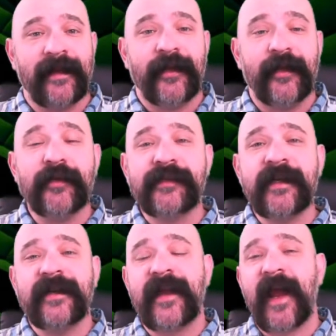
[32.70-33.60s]

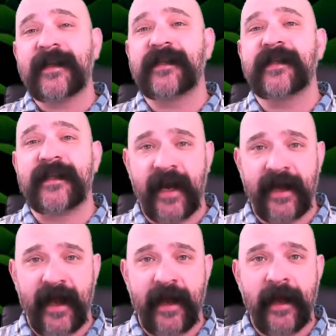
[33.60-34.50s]
Houston Texan
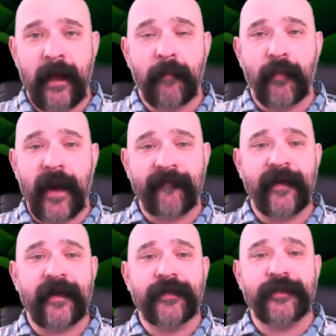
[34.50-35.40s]
tight end
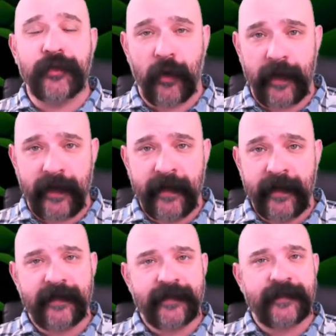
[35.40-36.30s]
Brevin Jordan,
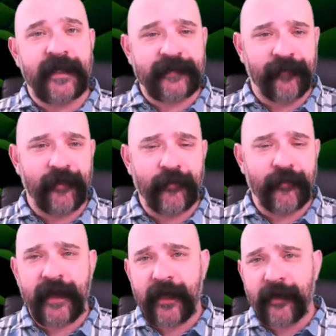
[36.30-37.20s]

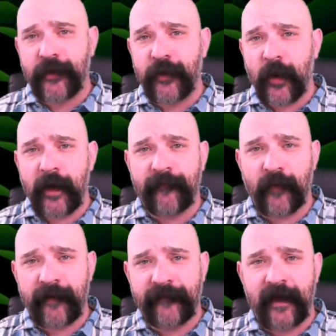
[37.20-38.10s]
6'3",
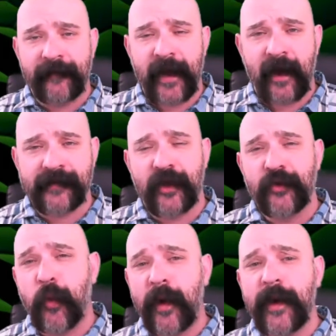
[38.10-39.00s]
245 pounds.
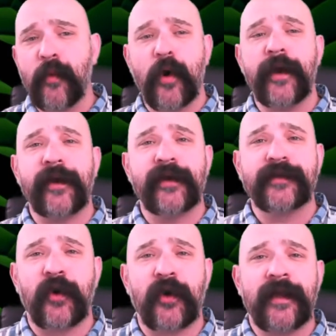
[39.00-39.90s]
21 years
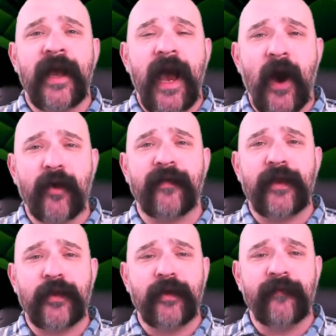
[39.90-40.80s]
old, out of the
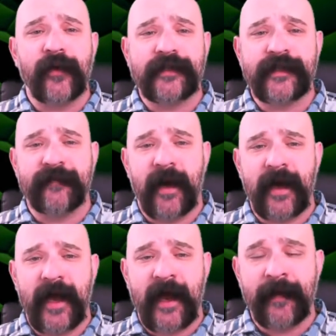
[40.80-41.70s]
University of
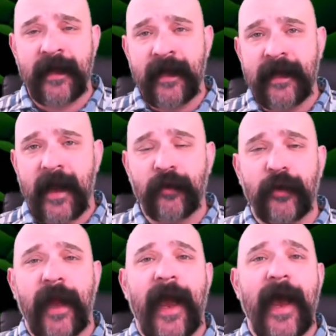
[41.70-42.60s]
Miami. Now
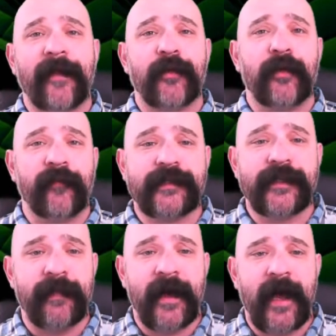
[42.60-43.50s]
look, at the
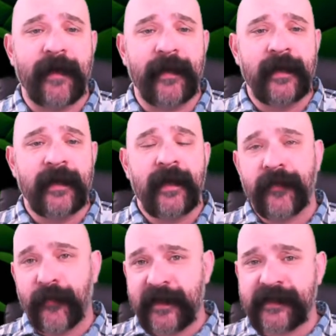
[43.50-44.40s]
University of Miami,
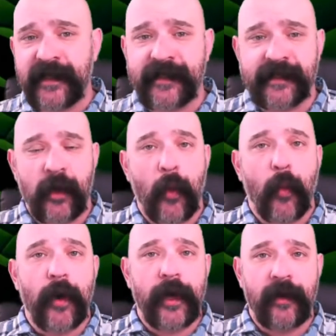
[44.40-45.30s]
three seasons,
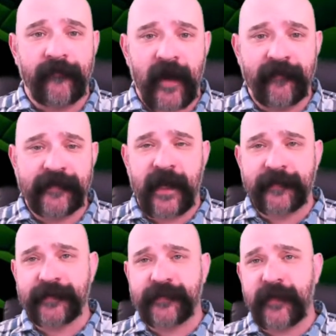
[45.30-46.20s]
105
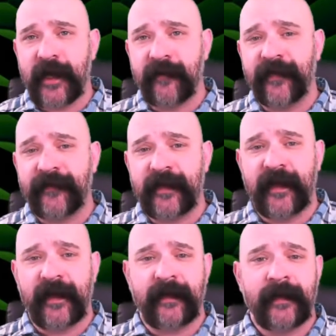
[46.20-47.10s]
receptions,
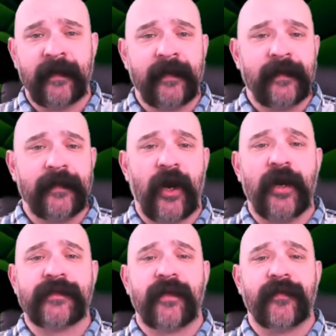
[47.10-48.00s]
358
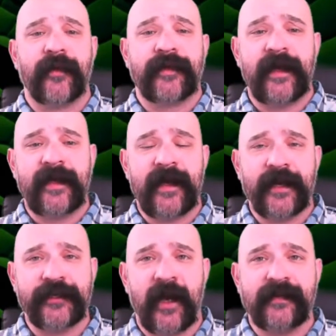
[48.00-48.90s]
yards, 13
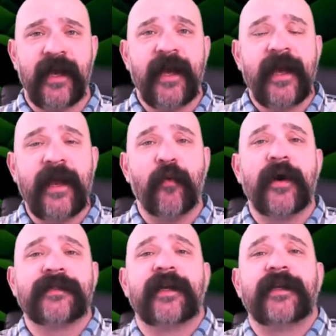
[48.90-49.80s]
touchdowns. He
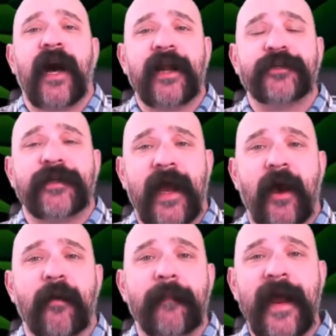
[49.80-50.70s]
was a
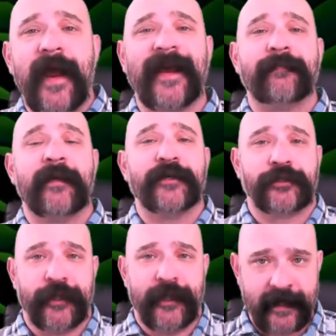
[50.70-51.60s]
touchdown-making
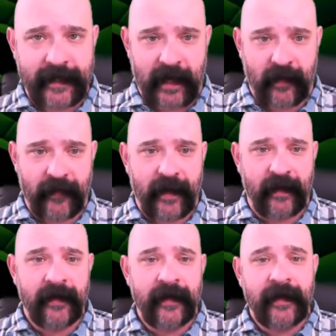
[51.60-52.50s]
machine down
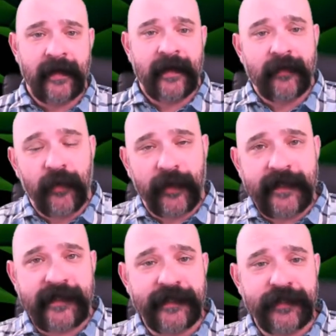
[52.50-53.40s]
there. Rookie
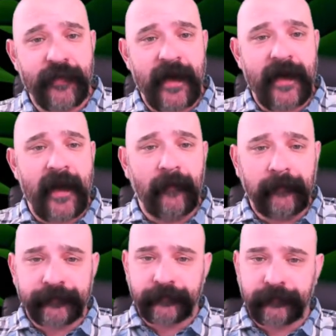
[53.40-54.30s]
season right now
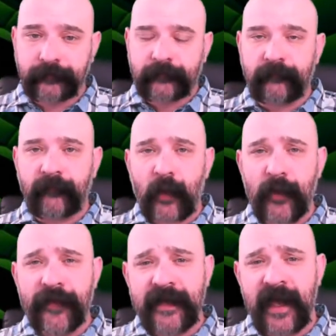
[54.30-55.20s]

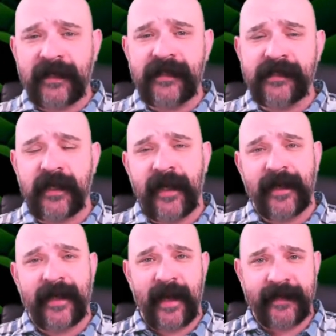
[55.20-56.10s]
with the Texans,
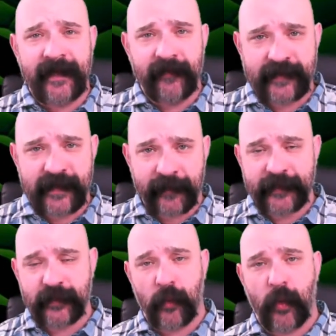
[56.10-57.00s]
19
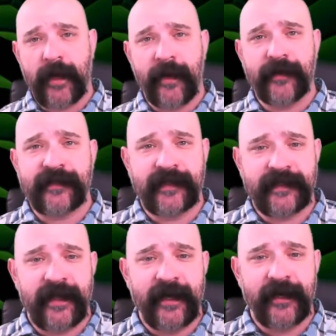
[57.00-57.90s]
receptions,
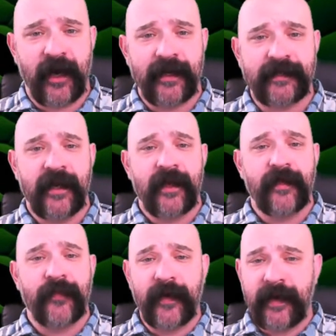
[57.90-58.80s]
169 yards,
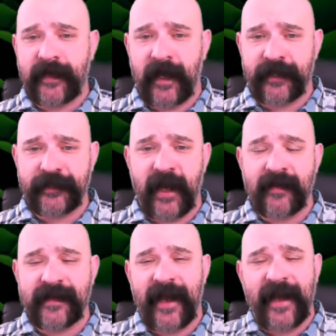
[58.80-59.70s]
three
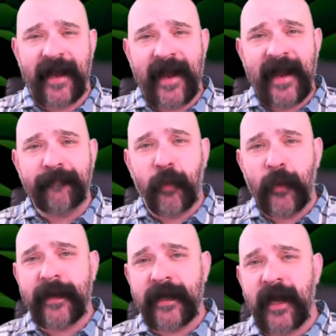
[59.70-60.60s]
touchdowns, and an
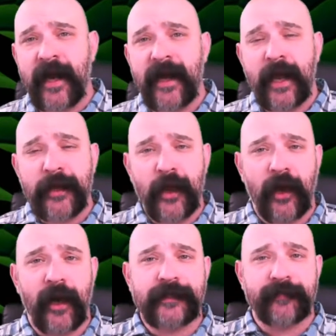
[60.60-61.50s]
8.9
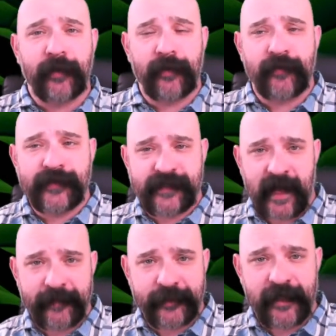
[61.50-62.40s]
yards per
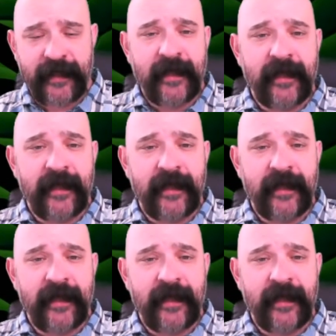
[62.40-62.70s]
reception.